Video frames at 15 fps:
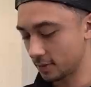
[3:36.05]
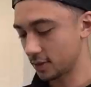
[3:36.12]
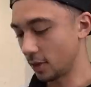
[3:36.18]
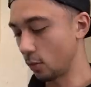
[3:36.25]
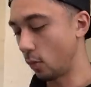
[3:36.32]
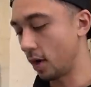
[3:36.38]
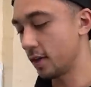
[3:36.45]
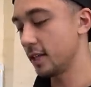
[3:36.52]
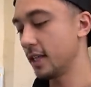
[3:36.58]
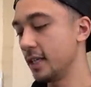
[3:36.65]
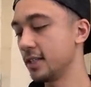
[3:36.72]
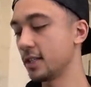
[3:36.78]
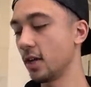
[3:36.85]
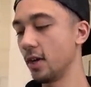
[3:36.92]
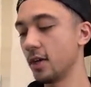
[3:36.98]
So one of
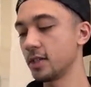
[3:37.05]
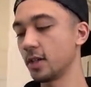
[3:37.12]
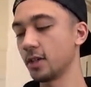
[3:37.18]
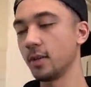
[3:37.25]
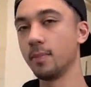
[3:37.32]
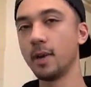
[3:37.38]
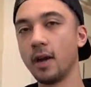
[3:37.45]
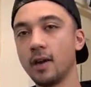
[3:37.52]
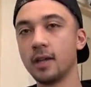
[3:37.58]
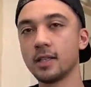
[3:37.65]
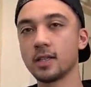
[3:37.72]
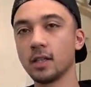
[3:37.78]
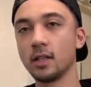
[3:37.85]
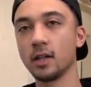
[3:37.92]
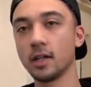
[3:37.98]
these goes on the bearing
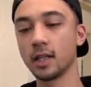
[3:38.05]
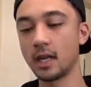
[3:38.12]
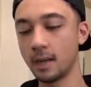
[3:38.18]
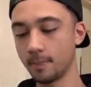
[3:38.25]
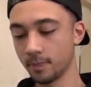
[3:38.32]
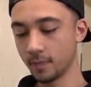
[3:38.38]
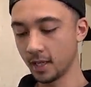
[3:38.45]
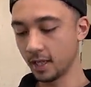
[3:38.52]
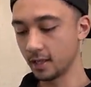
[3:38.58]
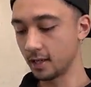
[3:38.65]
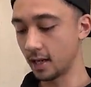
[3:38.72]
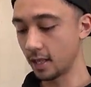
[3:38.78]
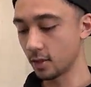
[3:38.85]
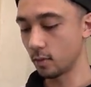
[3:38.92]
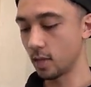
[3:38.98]
to lock it up, and
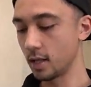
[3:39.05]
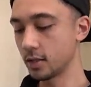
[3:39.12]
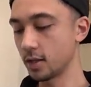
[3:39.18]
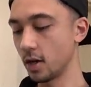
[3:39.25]
another one